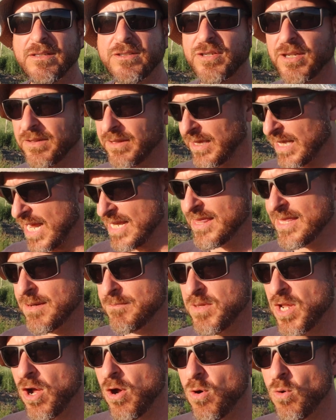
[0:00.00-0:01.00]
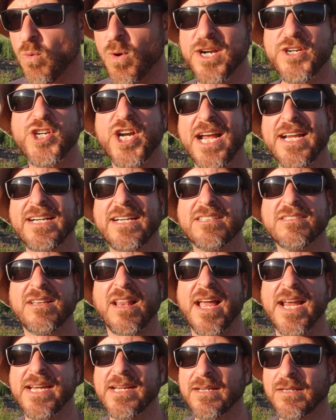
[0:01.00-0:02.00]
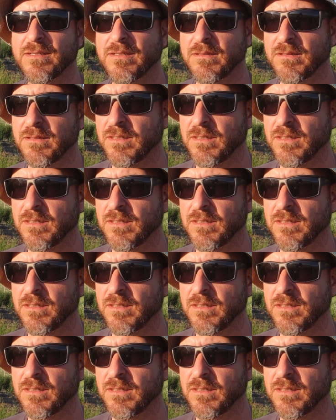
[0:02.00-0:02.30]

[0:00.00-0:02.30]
to let them know what China is like.